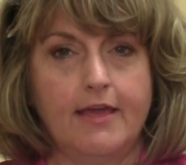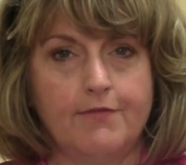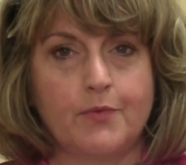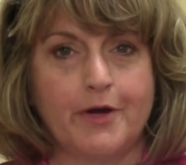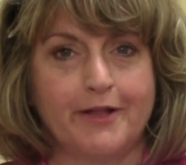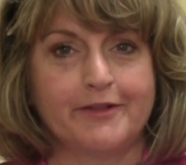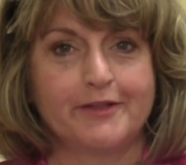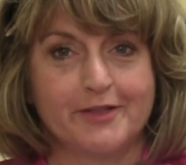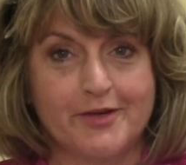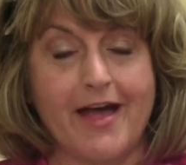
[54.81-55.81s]
even
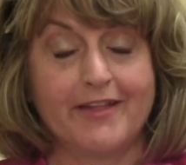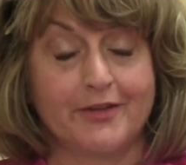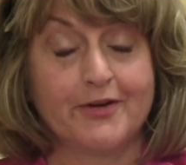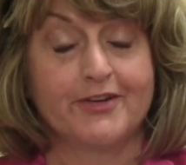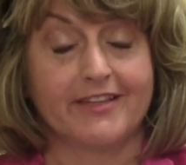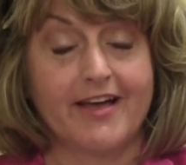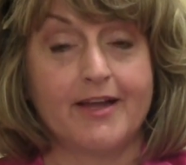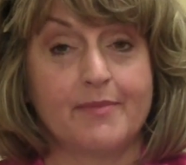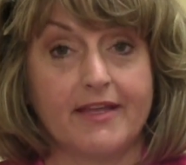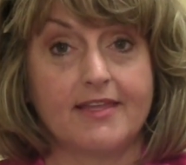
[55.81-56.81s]
while I learned a
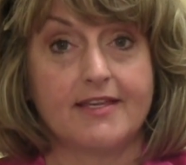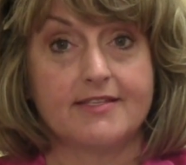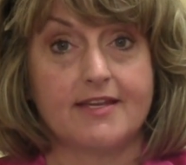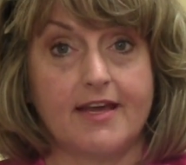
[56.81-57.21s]
lot about the ins